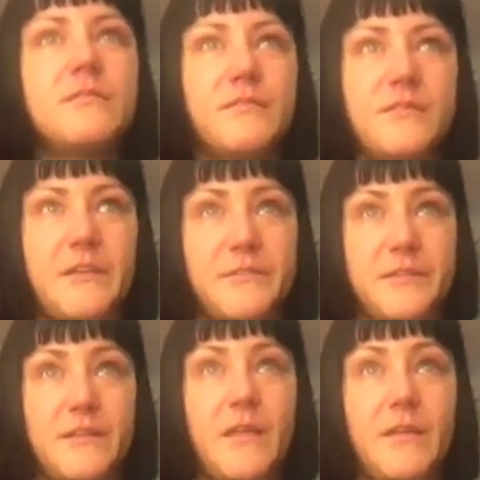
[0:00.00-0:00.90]

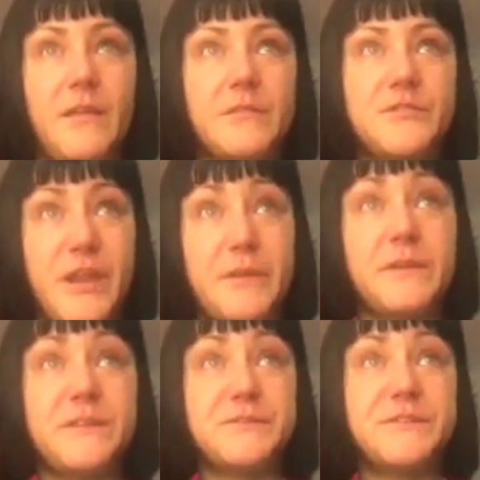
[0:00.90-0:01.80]
definitely shame
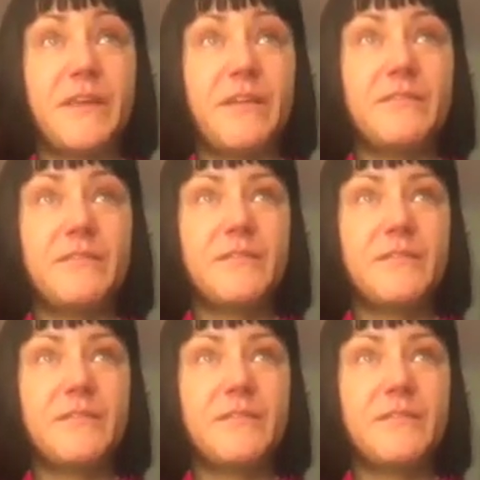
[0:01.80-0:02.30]
inducing.